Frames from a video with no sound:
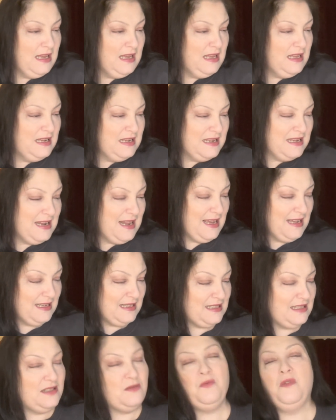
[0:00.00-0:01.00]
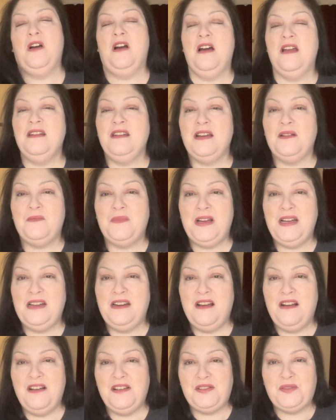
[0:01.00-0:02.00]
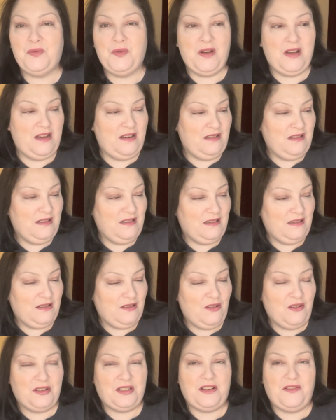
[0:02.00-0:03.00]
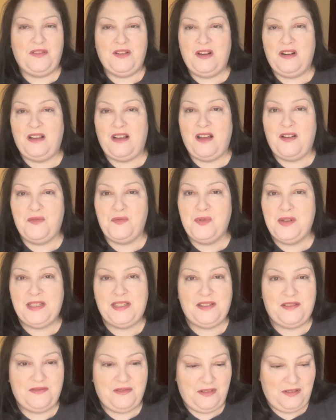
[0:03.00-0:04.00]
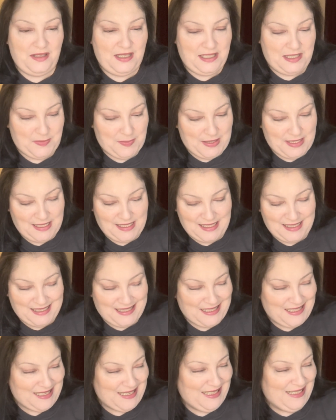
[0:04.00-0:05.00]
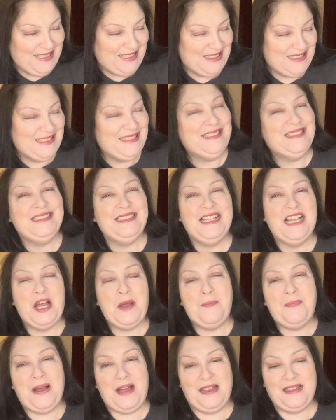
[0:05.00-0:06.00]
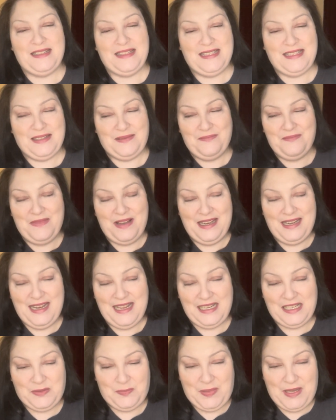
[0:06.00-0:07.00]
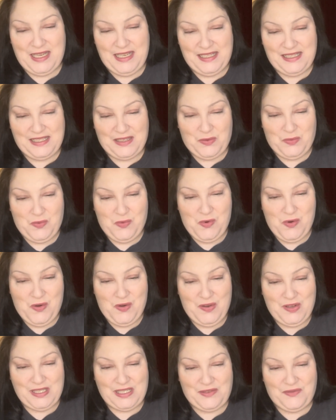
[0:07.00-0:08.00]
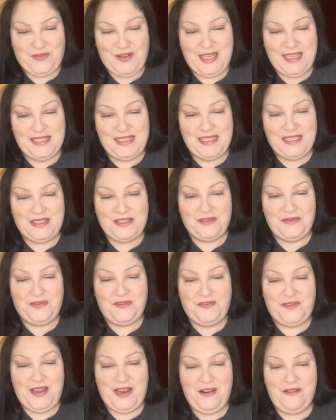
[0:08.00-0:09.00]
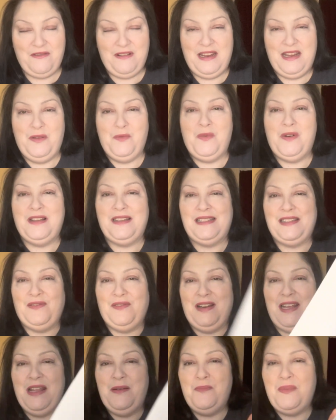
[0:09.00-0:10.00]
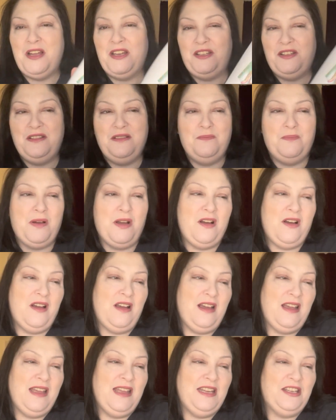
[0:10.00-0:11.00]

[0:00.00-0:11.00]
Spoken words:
Next one, and my last one, gosh, I feel like I've whizzed through these pieces today. But my next piece was Faces of Fairy 178 by